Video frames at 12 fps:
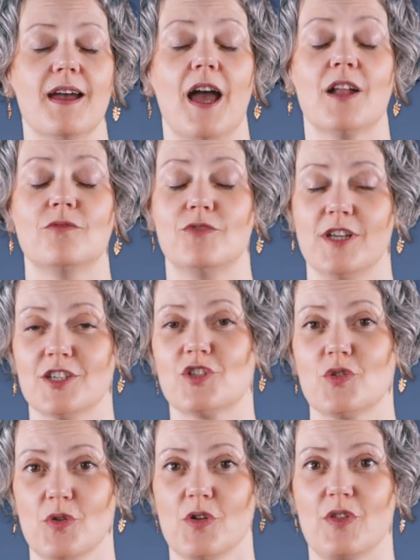and
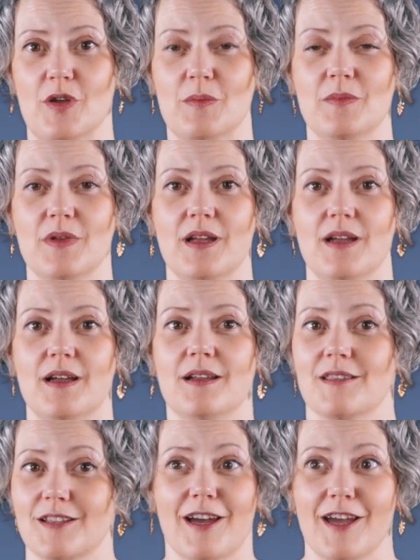reassure them
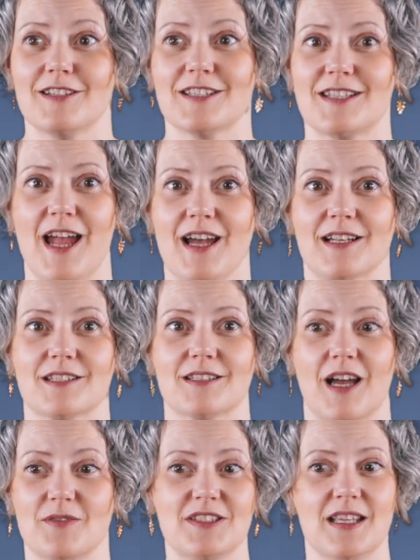that I understand.
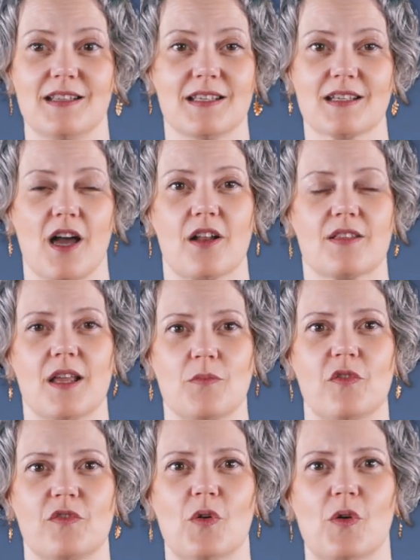I've seen this kind of thing
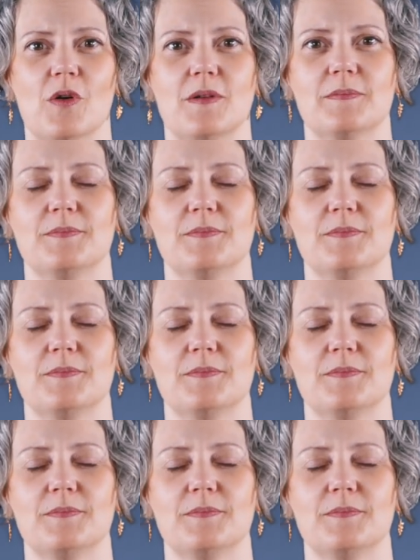before.